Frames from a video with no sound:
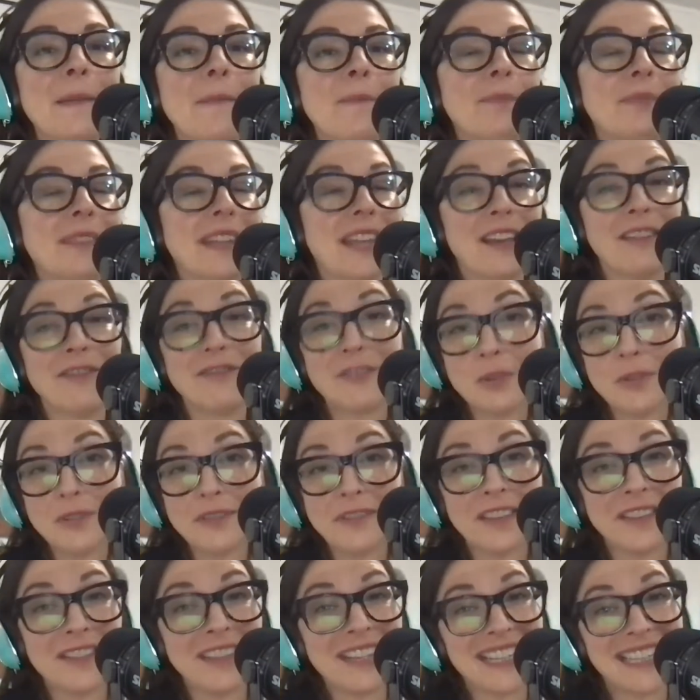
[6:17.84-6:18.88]
A few of
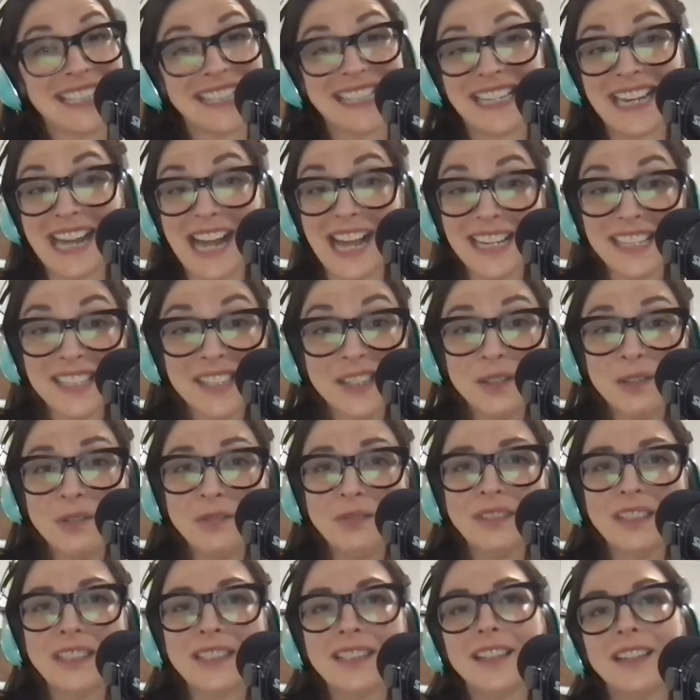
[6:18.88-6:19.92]
the things that I do:
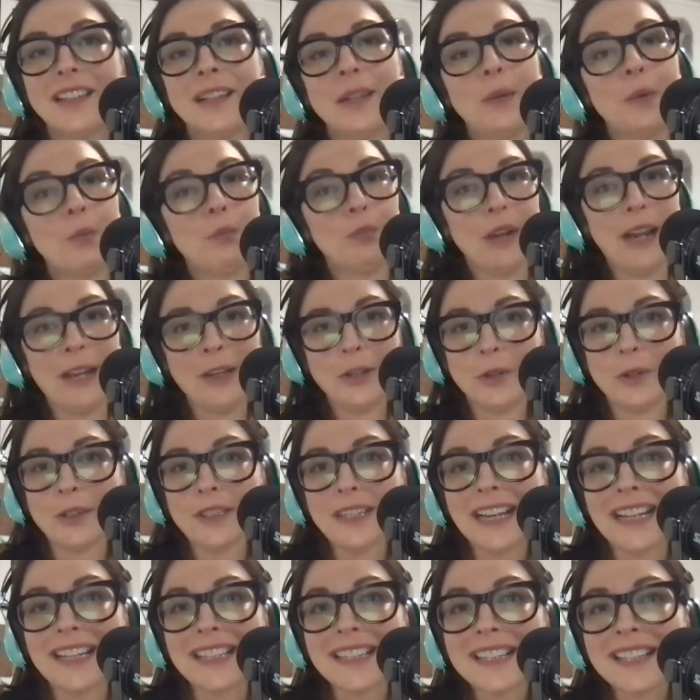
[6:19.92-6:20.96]

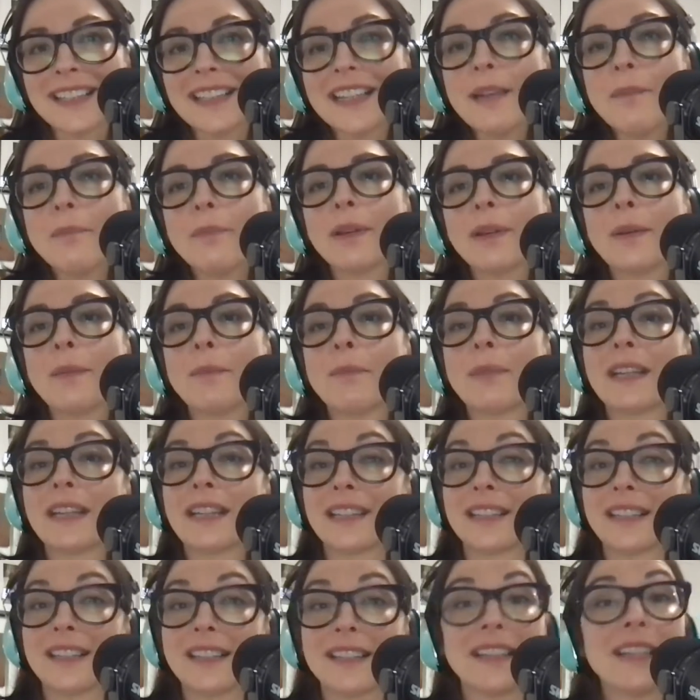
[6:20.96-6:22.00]
prioritize sleep
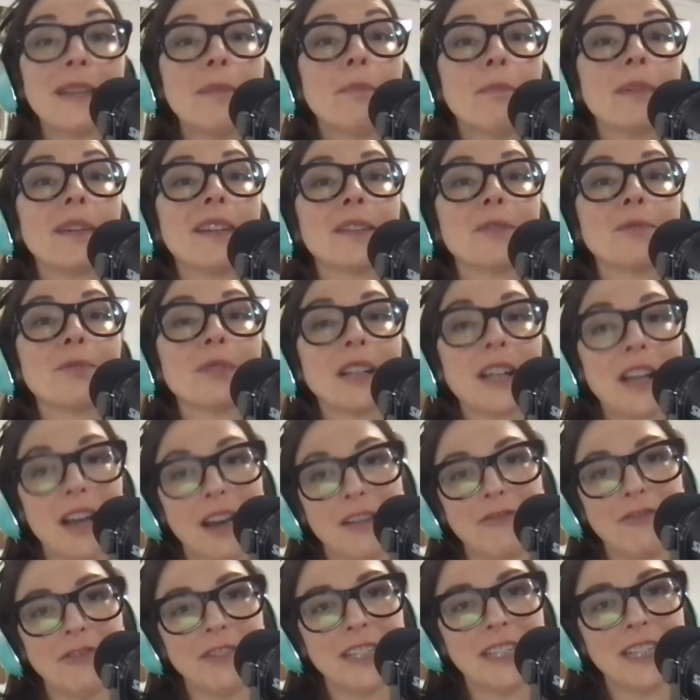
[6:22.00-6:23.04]
because sleep is
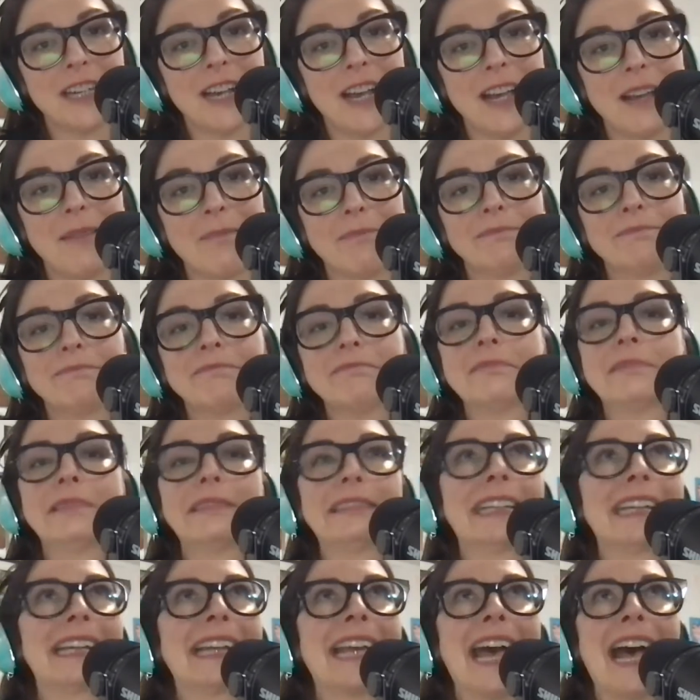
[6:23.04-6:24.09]
recovery time.
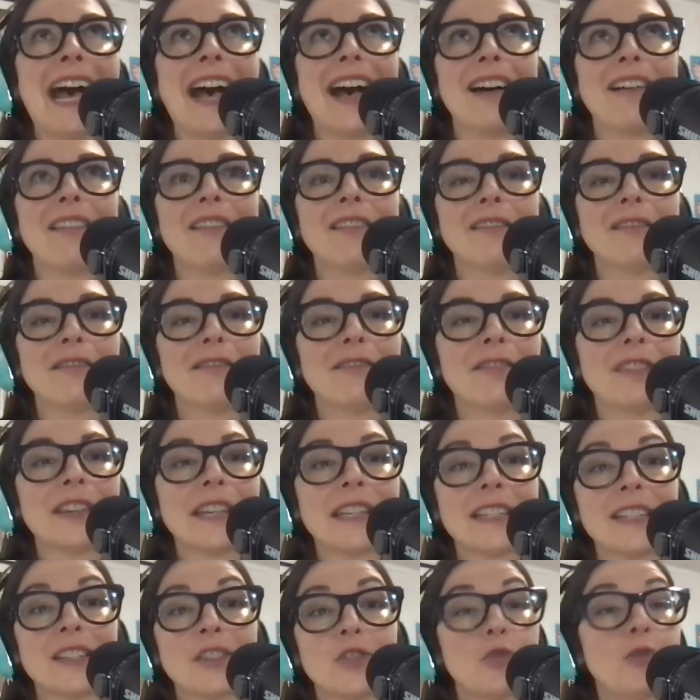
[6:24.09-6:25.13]
Like, have
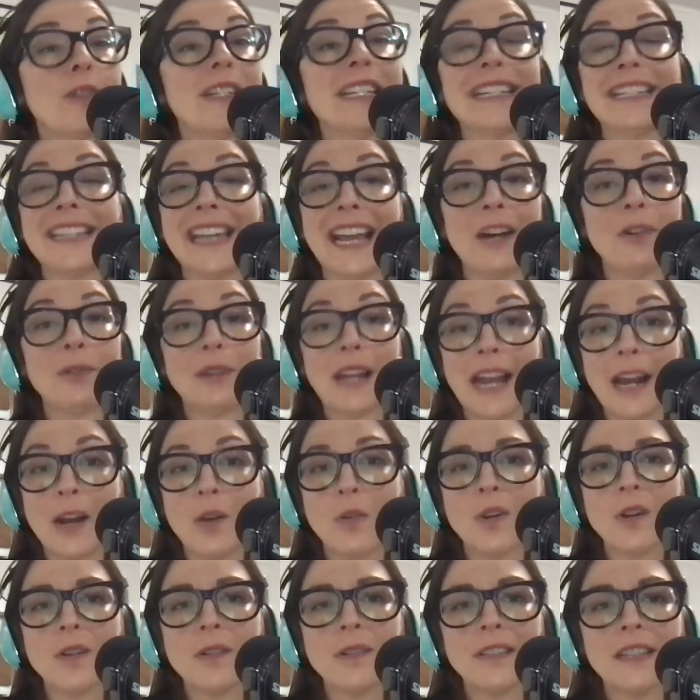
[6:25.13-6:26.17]
screen down
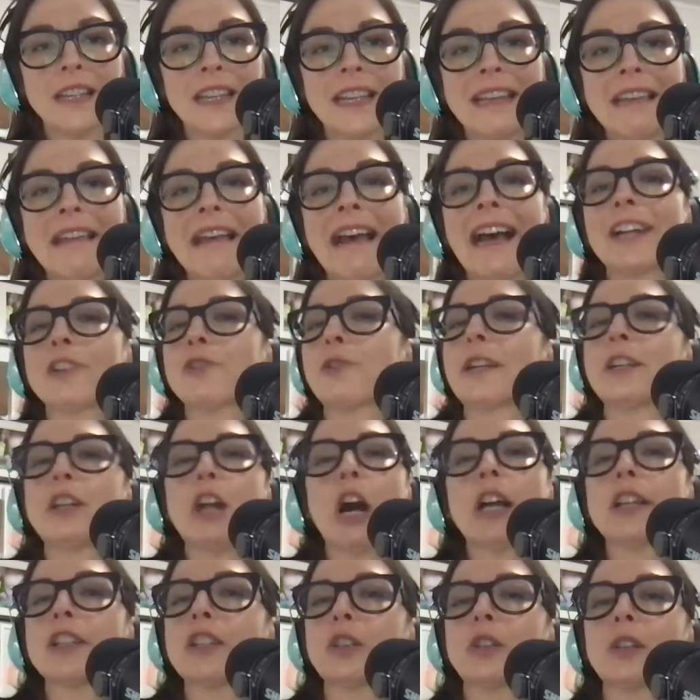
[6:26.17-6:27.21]
hours. I try
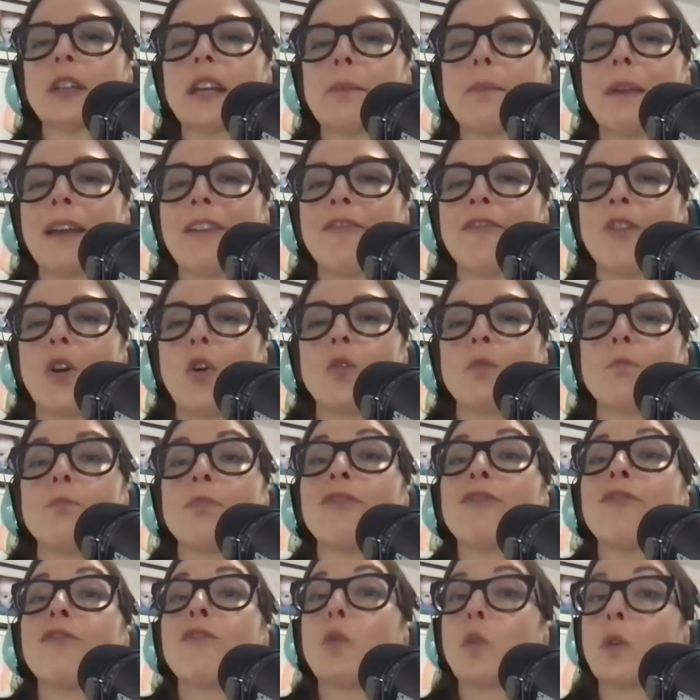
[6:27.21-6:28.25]
not to look at my phone
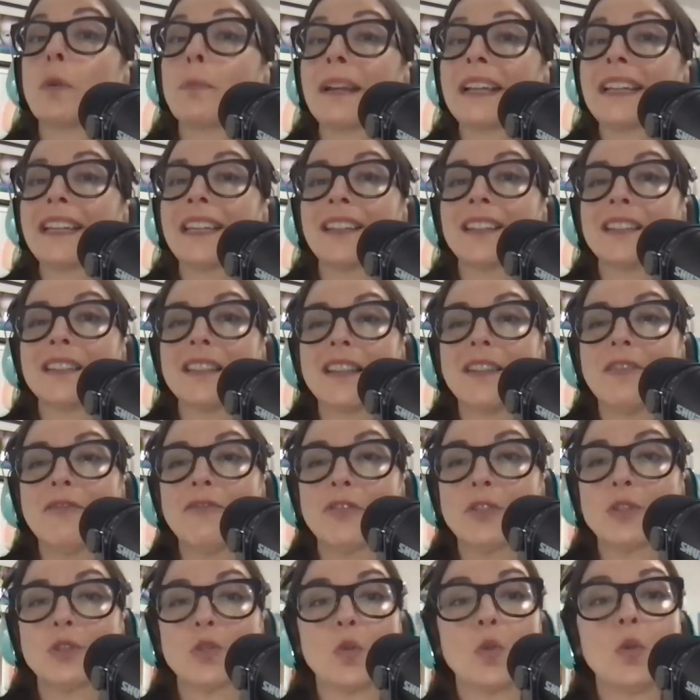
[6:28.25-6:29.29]
before my kids leave
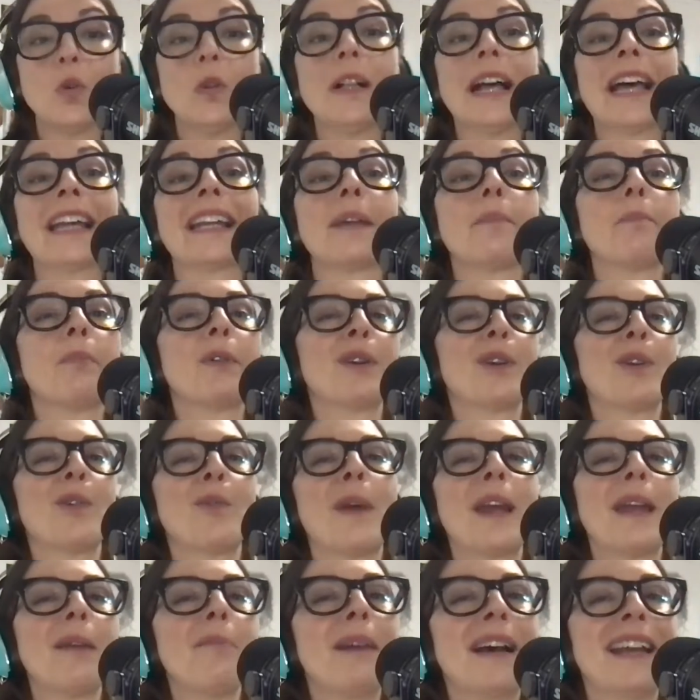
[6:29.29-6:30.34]
for school, and I put it
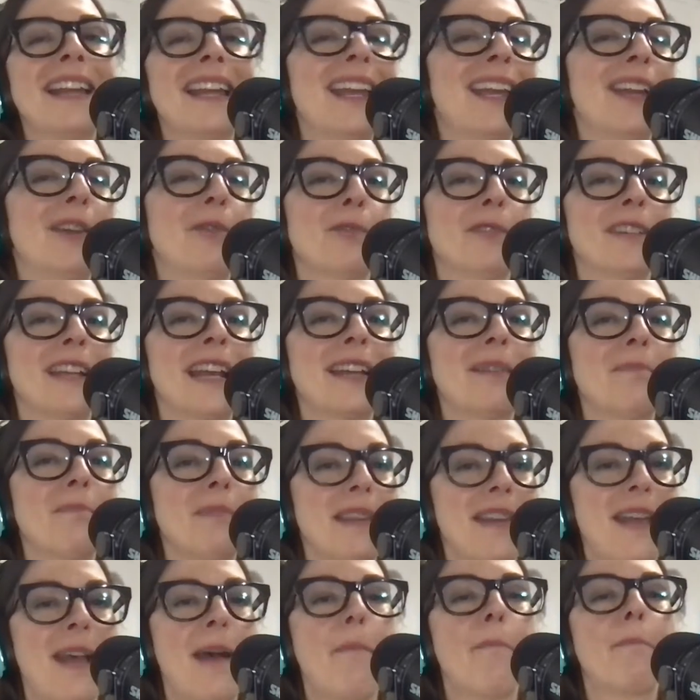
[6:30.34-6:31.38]
away by 8 or 9
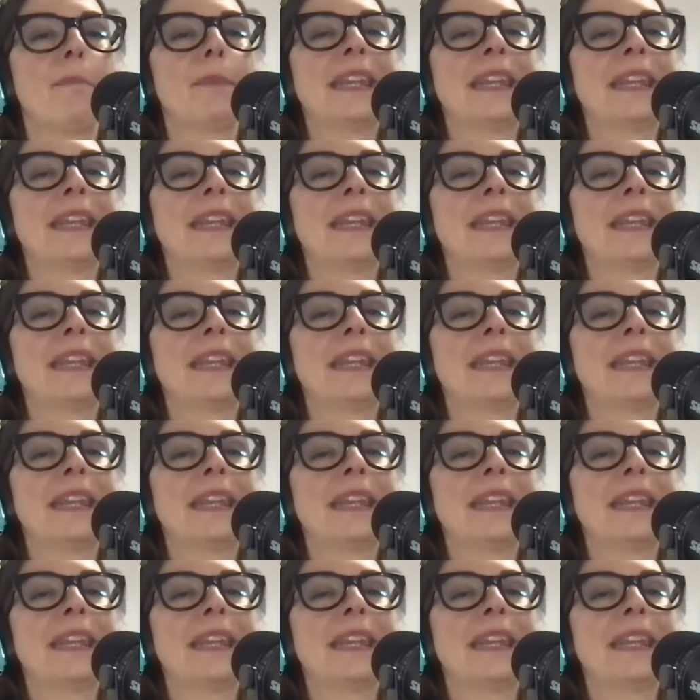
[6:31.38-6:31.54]
p.m.